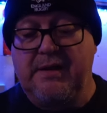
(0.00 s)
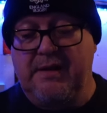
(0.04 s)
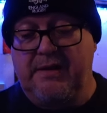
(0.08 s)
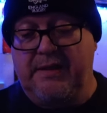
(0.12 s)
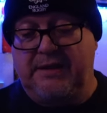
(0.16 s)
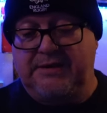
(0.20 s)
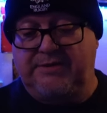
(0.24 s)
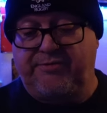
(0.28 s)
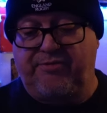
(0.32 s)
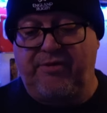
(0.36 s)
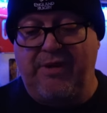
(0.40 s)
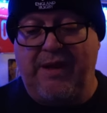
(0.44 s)

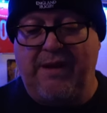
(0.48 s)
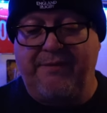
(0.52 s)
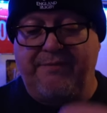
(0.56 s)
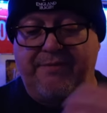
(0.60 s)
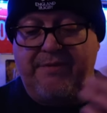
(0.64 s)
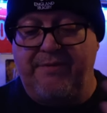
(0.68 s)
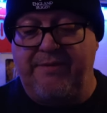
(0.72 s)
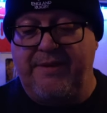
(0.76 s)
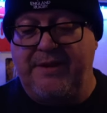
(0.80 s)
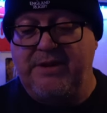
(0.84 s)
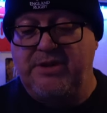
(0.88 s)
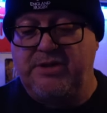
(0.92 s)
That's
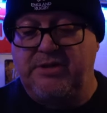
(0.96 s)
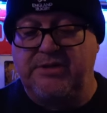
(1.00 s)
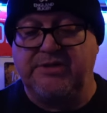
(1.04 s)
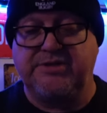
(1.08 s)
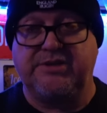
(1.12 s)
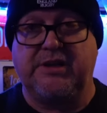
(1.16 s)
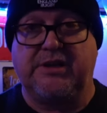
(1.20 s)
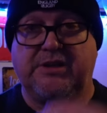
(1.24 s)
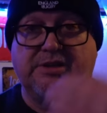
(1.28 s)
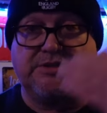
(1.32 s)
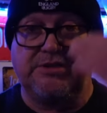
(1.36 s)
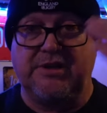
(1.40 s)
380 an inch and
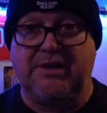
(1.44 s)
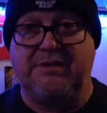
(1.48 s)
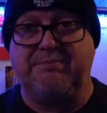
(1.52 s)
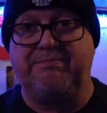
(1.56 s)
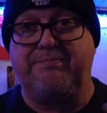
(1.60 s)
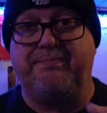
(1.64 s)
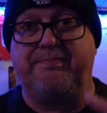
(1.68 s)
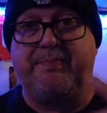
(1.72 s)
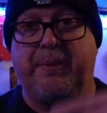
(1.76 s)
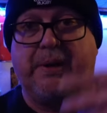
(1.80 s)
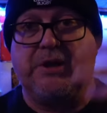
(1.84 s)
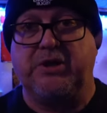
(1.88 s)

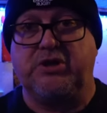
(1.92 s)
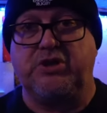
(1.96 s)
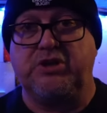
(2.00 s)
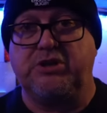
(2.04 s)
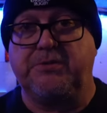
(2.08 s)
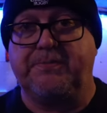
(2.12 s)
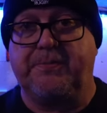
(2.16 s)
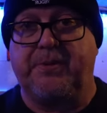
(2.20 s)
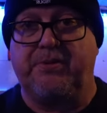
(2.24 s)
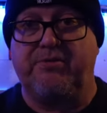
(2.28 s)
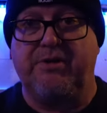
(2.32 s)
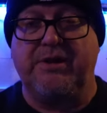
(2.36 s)
16
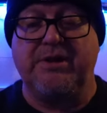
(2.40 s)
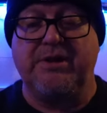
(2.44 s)
pitches per